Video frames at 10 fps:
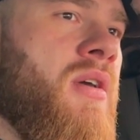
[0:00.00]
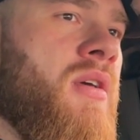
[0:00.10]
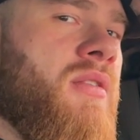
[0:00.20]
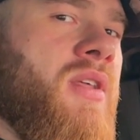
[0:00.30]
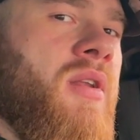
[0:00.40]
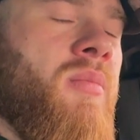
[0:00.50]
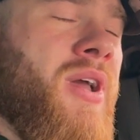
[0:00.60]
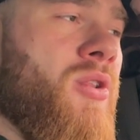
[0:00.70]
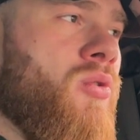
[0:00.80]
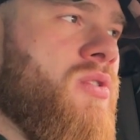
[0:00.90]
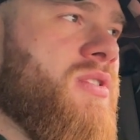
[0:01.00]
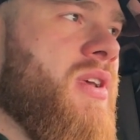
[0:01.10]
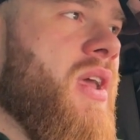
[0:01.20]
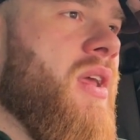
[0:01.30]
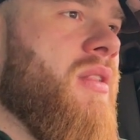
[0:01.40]
than my glutes.
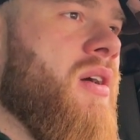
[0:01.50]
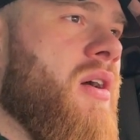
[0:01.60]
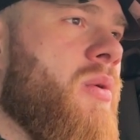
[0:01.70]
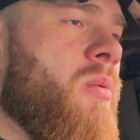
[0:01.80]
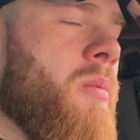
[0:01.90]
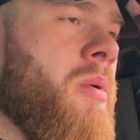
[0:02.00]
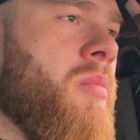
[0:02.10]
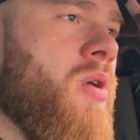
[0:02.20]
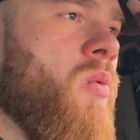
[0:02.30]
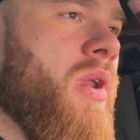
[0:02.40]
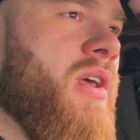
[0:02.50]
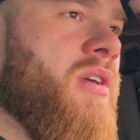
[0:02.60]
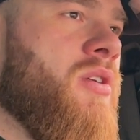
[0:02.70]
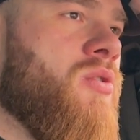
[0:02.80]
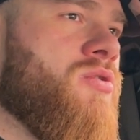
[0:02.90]
And I remember when
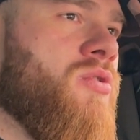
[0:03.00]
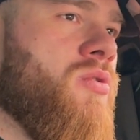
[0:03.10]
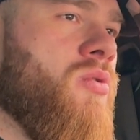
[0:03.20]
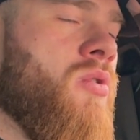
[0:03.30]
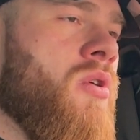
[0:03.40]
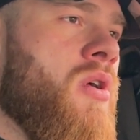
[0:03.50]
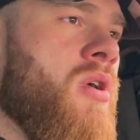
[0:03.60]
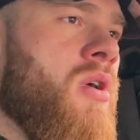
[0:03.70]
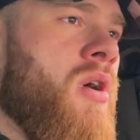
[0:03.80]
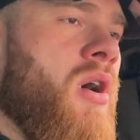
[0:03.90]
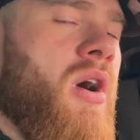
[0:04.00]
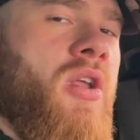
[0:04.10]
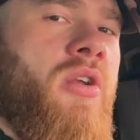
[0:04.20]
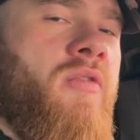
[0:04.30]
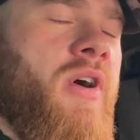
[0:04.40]
I used to do a
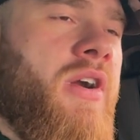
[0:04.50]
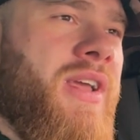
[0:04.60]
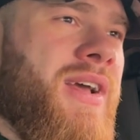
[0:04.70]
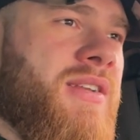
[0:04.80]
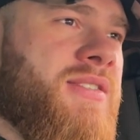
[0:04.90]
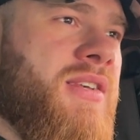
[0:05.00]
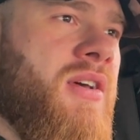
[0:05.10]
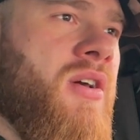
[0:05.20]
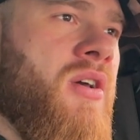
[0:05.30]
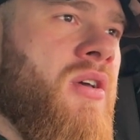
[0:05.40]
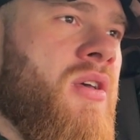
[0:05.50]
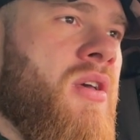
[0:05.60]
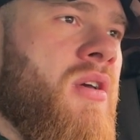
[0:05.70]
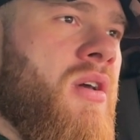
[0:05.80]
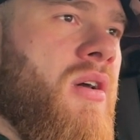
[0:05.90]
lot of RDLs,
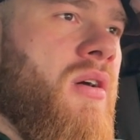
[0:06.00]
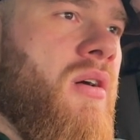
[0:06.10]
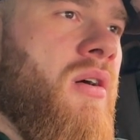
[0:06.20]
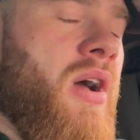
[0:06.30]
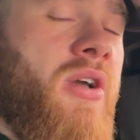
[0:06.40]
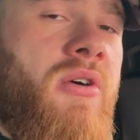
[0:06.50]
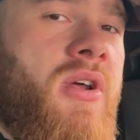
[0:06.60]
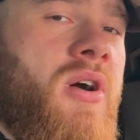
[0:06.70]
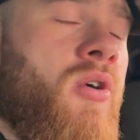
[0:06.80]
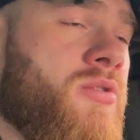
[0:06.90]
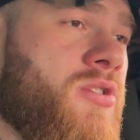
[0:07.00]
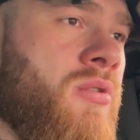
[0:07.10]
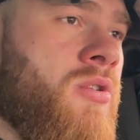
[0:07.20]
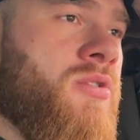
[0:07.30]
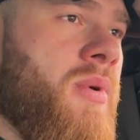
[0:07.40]
I got an
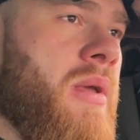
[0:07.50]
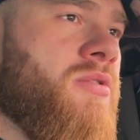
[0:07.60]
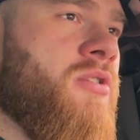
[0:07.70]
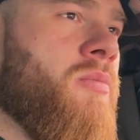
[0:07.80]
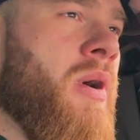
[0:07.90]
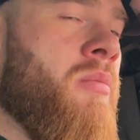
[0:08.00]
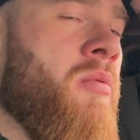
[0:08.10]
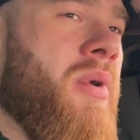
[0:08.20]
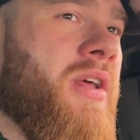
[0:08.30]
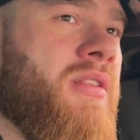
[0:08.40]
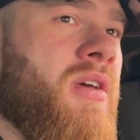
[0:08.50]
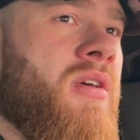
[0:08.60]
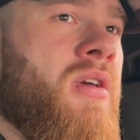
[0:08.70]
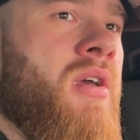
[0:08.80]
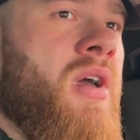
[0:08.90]
awesome hamstring pump, but
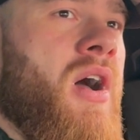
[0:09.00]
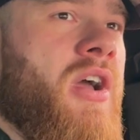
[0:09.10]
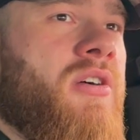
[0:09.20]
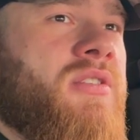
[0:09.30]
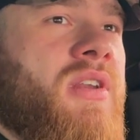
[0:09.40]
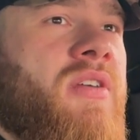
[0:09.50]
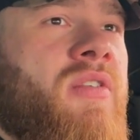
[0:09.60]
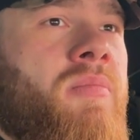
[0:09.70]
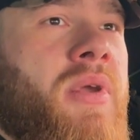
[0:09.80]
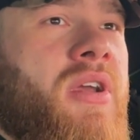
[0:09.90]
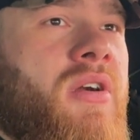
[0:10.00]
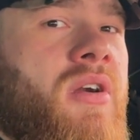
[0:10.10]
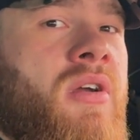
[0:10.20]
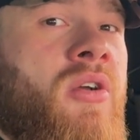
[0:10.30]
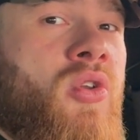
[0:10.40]
I got an even
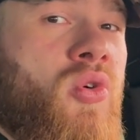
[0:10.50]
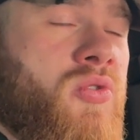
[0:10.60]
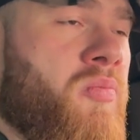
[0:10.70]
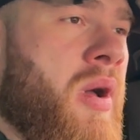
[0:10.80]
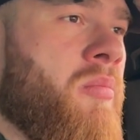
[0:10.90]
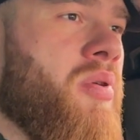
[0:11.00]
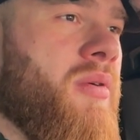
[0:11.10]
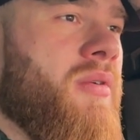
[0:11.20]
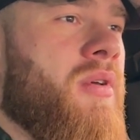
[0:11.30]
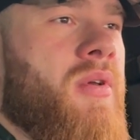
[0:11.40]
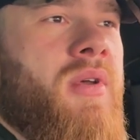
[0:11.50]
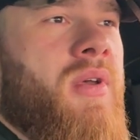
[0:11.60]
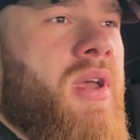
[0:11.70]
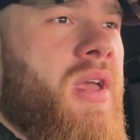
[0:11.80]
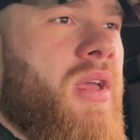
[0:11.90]
bigger glute pump.
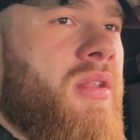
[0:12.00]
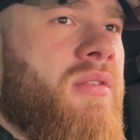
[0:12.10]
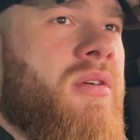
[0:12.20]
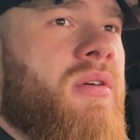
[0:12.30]
And